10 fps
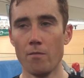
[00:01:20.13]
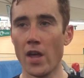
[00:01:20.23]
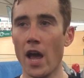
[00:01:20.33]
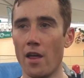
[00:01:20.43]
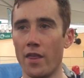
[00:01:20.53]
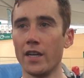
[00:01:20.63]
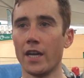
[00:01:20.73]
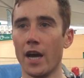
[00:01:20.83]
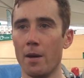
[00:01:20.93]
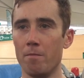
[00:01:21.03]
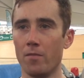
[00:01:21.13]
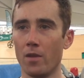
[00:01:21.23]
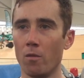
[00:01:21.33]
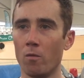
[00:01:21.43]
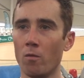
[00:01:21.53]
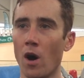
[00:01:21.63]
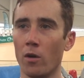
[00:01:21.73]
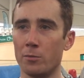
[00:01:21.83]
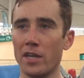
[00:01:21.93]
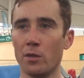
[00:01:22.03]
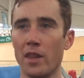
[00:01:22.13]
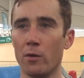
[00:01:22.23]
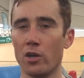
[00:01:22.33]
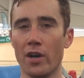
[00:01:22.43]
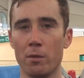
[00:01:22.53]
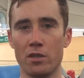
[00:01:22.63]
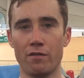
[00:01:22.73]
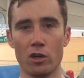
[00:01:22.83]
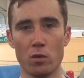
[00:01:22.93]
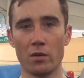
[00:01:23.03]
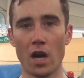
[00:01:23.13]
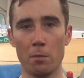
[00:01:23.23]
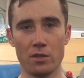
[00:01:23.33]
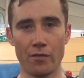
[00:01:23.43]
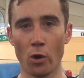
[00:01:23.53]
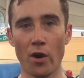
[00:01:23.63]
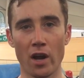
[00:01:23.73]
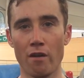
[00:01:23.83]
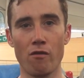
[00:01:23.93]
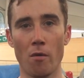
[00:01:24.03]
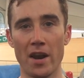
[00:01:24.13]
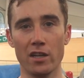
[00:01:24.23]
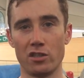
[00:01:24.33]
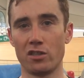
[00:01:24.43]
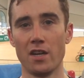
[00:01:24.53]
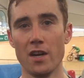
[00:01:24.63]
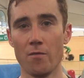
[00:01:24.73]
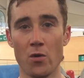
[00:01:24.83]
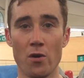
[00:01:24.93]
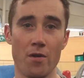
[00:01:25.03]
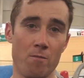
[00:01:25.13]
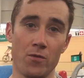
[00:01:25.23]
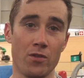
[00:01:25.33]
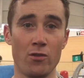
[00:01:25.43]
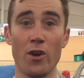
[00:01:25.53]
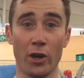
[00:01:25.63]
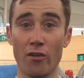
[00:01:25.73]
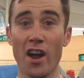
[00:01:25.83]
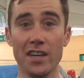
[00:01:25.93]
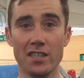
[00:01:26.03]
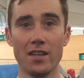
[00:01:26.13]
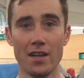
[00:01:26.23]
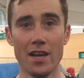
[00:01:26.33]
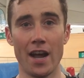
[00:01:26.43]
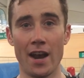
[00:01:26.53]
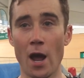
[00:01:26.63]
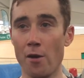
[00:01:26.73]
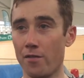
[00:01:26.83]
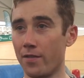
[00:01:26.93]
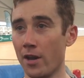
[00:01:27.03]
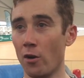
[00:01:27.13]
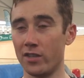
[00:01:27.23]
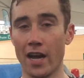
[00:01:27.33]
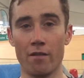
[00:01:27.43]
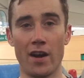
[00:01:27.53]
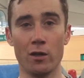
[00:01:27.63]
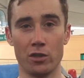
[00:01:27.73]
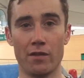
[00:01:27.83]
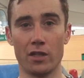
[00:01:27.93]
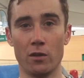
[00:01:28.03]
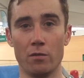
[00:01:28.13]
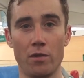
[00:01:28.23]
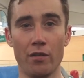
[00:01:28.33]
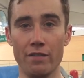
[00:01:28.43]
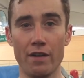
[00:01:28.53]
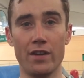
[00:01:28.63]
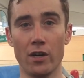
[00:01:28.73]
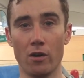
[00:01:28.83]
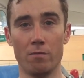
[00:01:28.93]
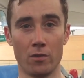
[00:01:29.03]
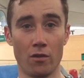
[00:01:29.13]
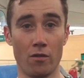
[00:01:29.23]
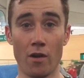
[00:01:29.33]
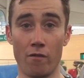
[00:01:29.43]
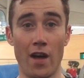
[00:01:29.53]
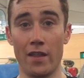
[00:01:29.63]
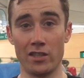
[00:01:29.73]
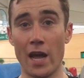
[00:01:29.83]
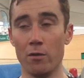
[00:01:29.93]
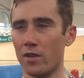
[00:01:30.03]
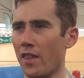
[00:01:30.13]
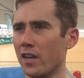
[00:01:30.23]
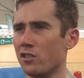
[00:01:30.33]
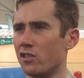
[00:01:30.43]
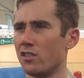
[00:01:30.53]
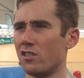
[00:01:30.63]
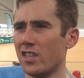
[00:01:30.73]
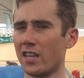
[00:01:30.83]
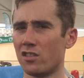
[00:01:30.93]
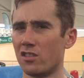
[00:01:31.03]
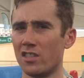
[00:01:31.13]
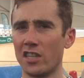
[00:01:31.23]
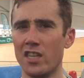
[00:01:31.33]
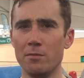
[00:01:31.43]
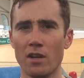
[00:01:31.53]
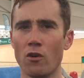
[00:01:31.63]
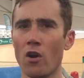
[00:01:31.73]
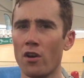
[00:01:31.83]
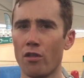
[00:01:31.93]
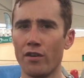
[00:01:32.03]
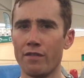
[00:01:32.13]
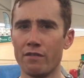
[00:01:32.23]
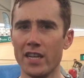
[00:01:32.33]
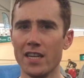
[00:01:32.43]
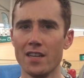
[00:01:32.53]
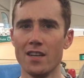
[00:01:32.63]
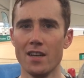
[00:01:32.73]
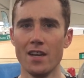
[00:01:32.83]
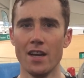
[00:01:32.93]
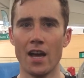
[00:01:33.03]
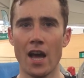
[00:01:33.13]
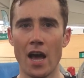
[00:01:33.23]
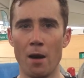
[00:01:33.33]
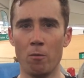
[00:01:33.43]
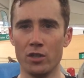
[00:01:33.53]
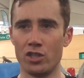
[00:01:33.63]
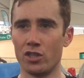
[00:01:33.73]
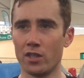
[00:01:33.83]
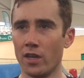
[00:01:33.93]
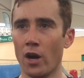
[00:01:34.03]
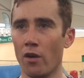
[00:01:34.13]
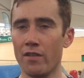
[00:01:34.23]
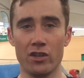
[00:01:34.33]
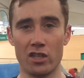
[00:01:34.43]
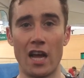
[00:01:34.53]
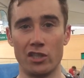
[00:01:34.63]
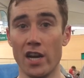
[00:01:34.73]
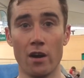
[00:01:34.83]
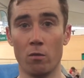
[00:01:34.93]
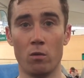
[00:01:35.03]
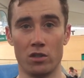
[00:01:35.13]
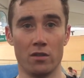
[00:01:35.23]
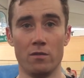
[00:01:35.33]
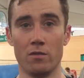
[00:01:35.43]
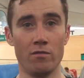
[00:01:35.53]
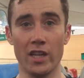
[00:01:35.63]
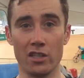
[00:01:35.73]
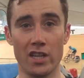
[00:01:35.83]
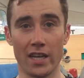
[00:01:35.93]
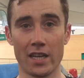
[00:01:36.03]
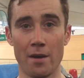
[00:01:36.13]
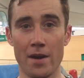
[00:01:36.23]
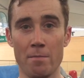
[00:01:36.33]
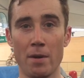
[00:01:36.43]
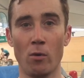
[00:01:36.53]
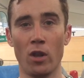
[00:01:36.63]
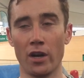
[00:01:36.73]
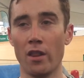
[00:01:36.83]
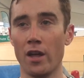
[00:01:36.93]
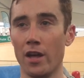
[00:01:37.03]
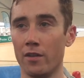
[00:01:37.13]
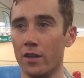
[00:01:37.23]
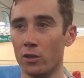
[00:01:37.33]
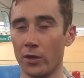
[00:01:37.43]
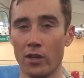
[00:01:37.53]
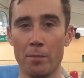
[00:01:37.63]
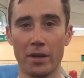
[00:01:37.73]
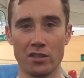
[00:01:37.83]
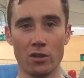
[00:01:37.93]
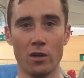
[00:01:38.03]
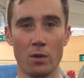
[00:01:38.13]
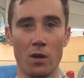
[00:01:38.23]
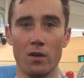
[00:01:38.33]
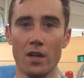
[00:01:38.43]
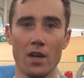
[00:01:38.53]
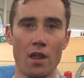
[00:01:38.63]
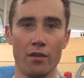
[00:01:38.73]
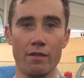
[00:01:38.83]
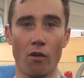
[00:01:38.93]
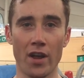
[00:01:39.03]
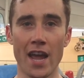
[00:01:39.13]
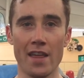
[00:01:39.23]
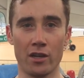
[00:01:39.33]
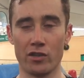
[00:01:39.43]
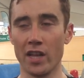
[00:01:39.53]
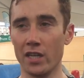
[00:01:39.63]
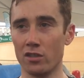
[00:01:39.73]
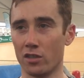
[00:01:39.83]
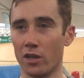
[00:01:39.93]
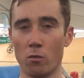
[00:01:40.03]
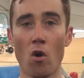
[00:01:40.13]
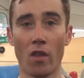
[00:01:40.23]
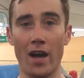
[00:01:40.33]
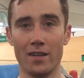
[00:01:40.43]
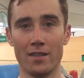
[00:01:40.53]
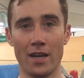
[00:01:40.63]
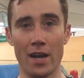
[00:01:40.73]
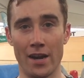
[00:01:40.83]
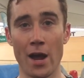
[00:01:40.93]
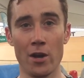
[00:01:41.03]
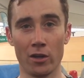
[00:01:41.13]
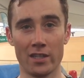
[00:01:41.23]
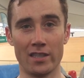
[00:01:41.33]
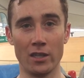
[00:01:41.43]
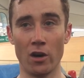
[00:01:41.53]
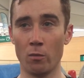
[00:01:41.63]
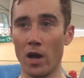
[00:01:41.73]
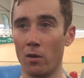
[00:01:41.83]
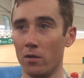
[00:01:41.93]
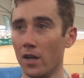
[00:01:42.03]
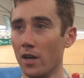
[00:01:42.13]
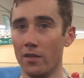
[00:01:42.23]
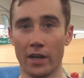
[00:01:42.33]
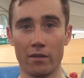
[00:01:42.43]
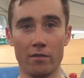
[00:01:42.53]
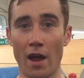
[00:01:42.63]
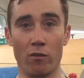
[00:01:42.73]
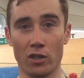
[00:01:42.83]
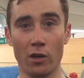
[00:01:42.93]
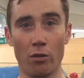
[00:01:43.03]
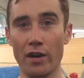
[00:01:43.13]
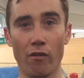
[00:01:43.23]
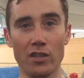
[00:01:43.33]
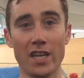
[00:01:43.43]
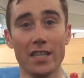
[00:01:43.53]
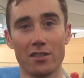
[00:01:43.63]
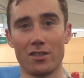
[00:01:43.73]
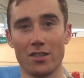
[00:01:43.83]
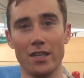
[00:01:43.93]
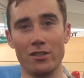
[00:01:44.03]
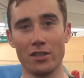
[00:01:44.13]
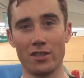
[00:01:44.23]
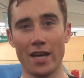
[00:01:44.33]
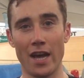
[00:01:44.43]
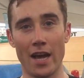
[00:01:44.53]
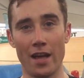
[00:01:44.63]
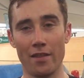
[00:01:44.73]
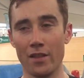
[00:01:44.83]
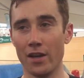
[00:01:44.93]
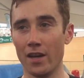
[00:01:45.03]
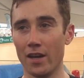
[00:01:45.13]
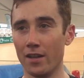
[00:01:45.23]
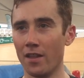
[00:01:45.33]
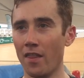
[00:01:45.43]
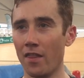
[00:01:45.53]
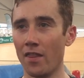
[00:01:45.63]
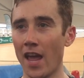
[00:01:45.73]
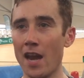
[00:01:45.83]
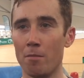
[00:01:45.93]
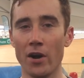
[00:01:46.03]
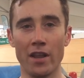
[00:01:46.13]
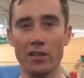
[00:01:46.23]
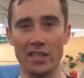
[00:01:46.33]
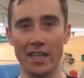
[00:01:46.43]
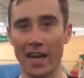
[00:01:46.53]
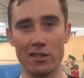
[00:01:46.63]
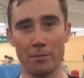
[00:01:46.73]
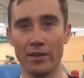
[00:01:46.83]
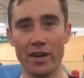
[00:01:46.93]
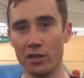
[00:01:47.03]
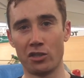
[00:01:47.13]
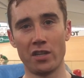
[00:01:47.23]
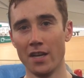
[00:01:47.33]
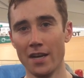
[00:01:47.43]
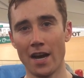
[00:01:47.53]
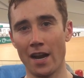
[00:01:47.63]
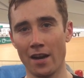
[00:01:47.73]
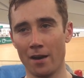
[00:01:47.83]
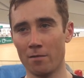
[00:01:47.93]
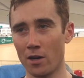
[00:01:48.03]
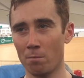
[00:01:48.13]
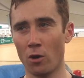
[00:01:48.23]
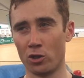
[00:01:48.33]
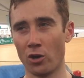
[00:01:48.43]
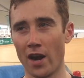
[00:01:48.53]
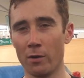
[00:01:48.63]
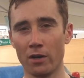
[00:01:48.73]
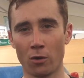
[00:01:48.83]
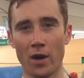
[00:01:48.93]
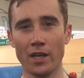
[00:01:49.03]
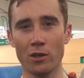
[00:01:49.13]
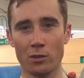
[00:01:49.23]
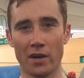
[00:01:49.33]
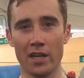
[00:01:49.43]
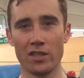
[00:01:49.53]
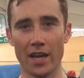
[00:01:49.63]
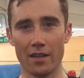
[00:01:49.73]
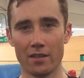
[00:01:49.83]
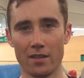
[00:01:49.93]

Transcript: Yeah, I think, um, well, especially when they were turning up the first World Cups, if you're going under four minutes, mm. you're doing a good ride. Mm. And now, you know, to get in the finals, you have to go 350 or in fact, there's now I think there's six six teams that have gone under 350, right. um, which you know even just last year wasn't realistic. I mean, people were looking at the, the Tokyo Olympics and going, well, 348, the Australians are going to walk that, and now you're looking at it going, well, like, everyone's going to go 346. It's just uh, the the end point and the ceiling hasn't been reached, and uh, I'm not sure anyone quite knows where it is yet.